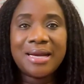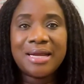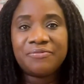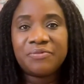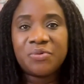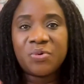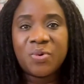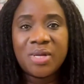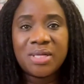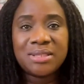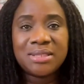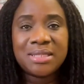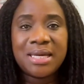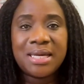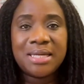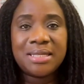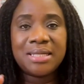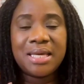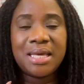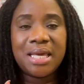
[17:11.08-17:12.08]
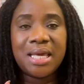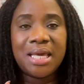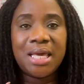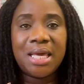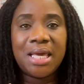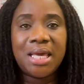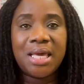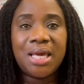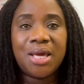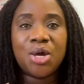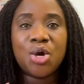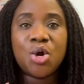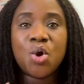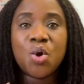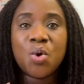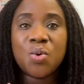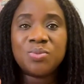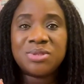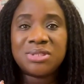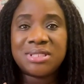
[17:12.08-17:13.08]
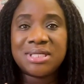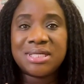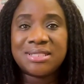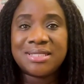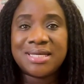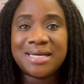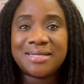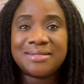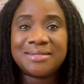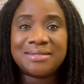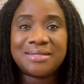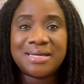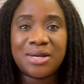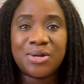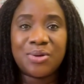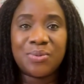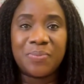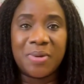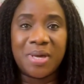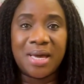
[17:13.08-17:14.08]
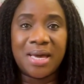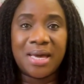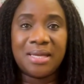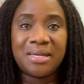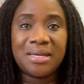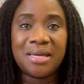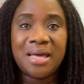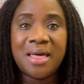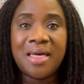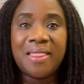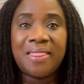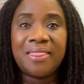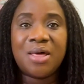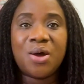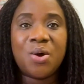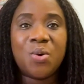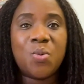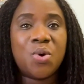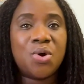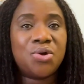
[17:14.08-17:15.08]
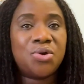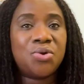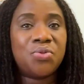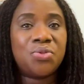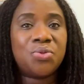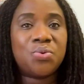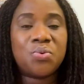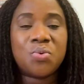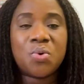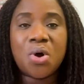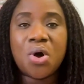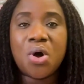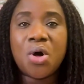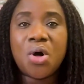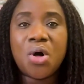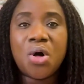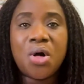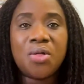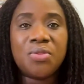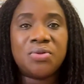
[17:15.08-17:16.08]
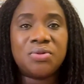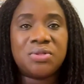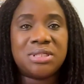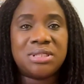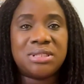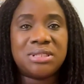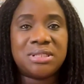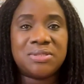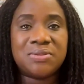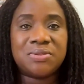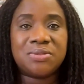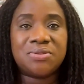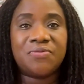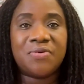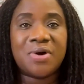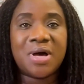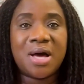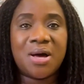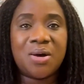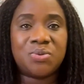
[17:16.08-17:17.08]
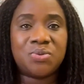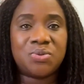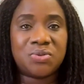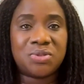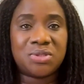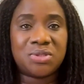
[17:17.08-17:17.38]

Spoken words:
and I've created a home stager startup guide that will walk you through all the details of how to